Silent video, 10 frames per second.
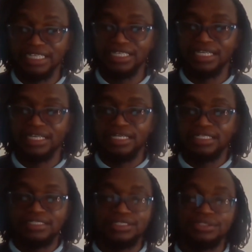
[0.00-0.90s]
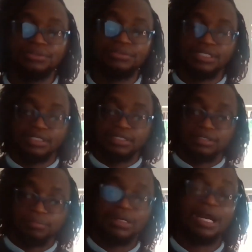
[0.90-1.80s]
money to
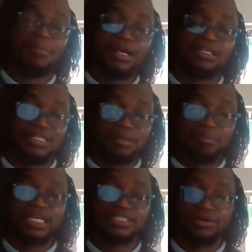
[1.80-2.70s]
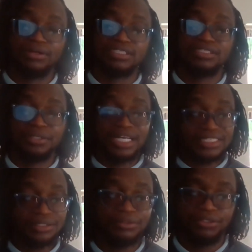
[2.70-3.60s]
primarily the biggest cost, your
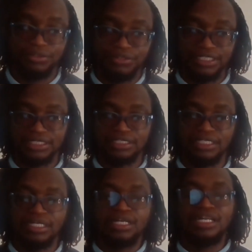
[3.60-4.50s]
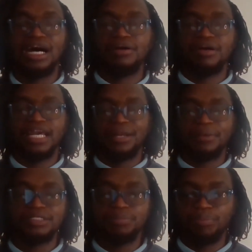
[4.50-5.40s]
custodial fees. Now, at
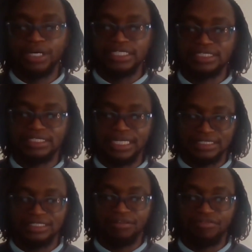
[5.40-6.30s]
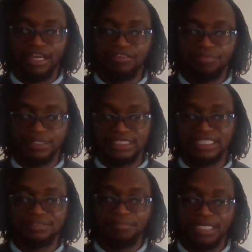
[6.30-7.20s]
which point does the
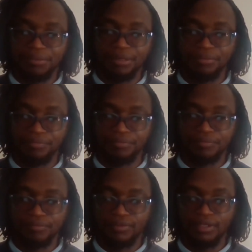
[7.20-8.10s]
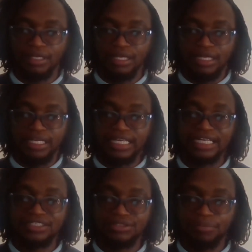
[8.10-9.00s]
5% minimum get
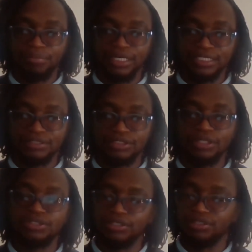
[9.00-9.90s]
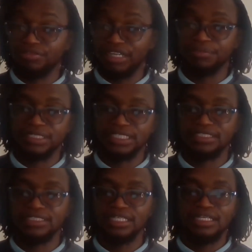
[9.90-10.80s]
us to a point, sorry, not
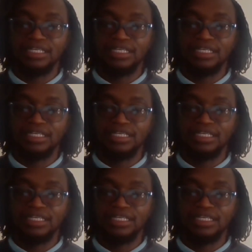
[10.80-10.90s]
5%,